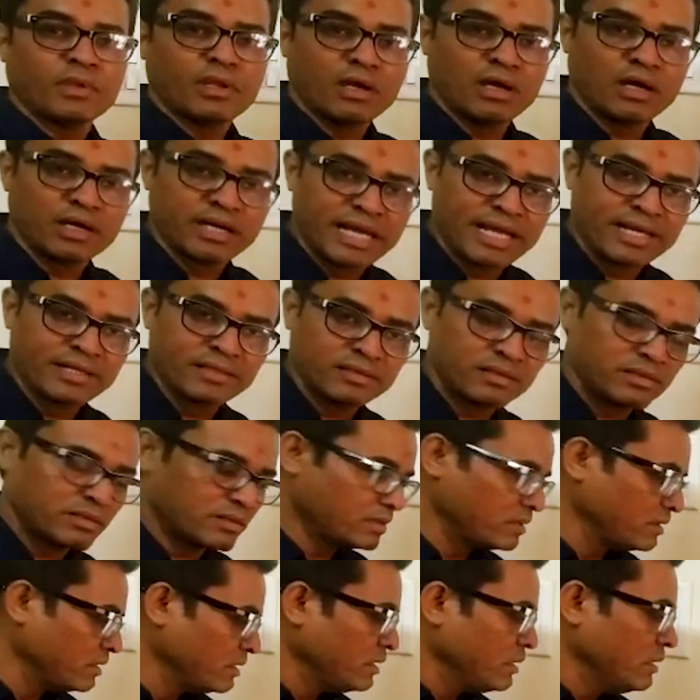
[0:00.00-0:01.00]
Again,
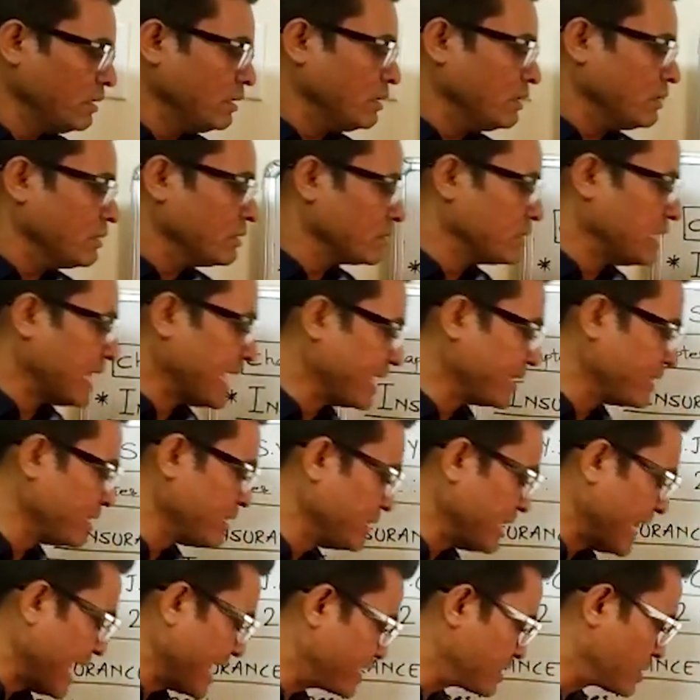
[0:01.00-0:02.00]

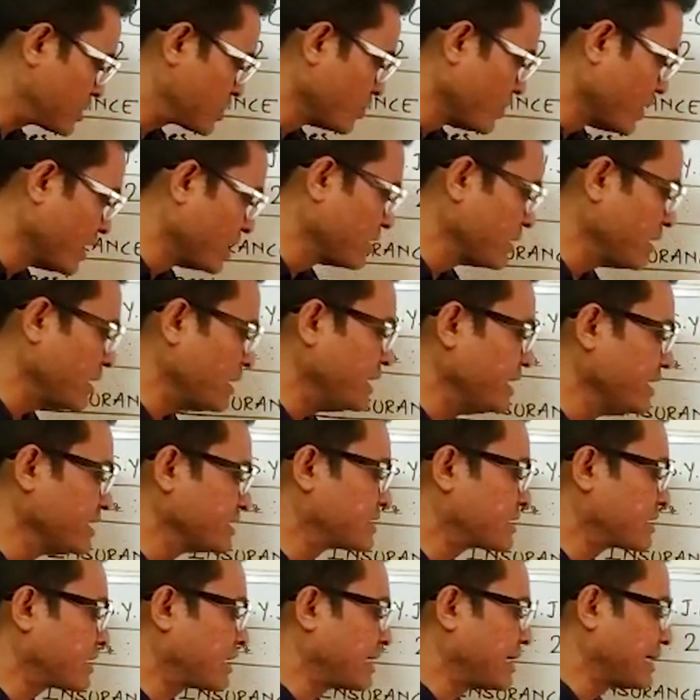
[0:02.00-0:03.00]
then next one
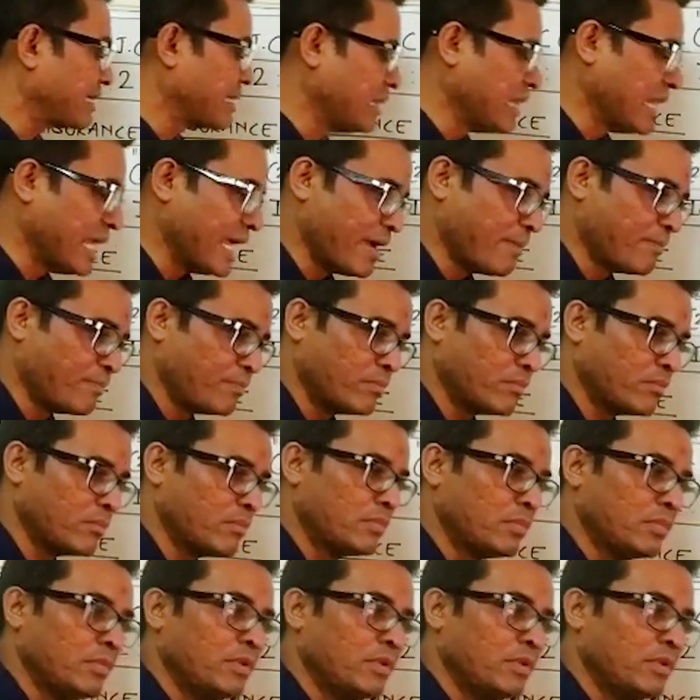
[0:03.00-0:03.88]
is claim.